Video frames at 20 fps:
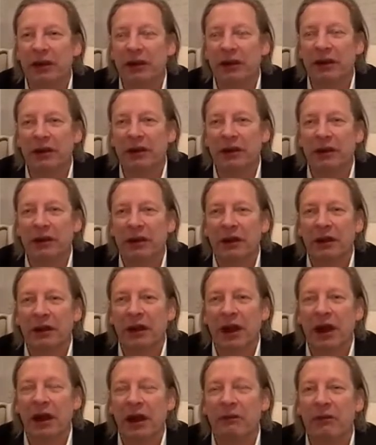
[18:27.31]
There's a
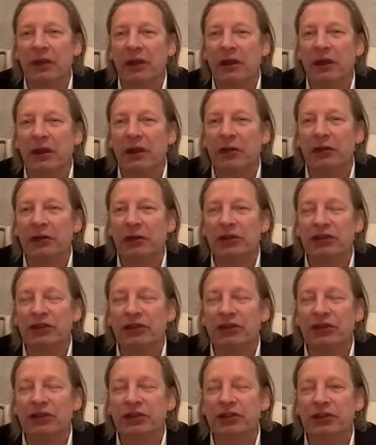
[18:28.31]
saying in
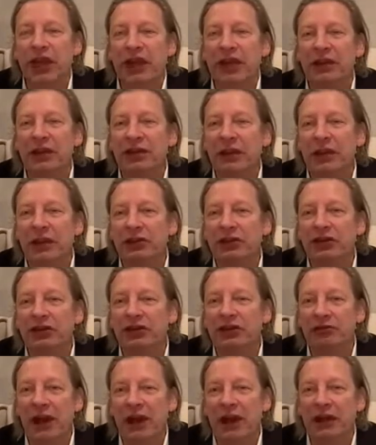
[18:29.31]
strategy,
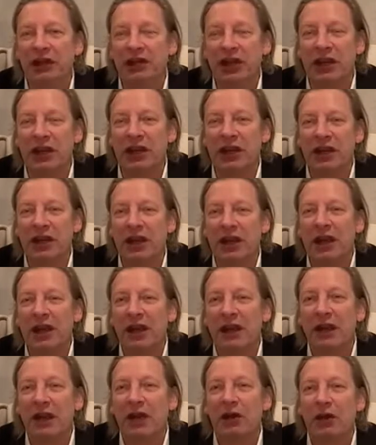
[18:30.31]
we
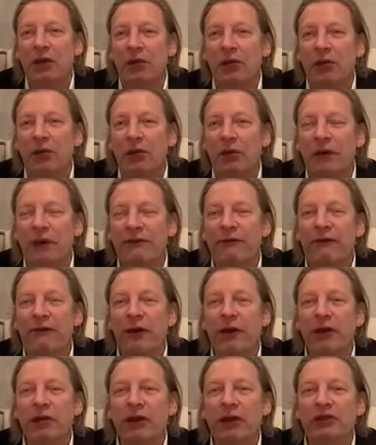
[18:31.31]
focus on what we
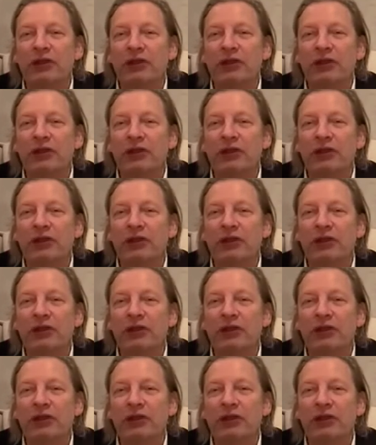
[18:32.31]
measure.